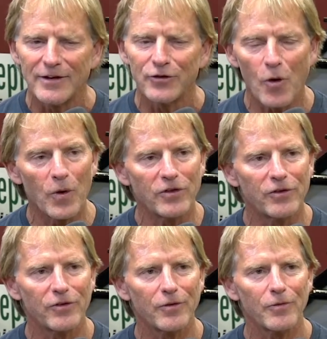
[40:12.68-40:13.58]
so
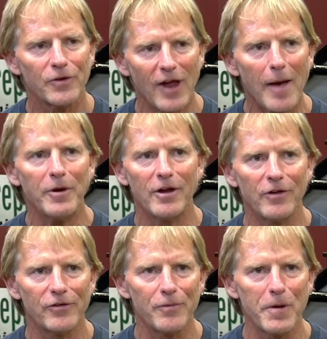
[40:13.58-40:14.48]
what's, what's happening
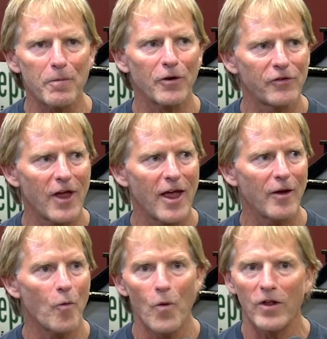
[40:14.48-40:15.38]
is that people are
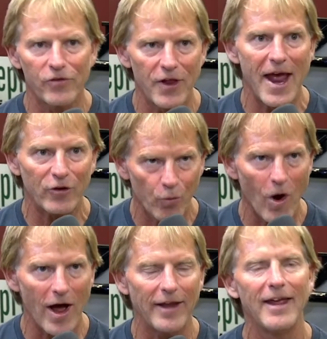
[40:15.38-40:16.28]
saying, when's the next
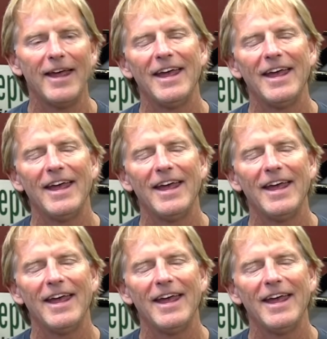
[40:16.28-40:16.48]
one?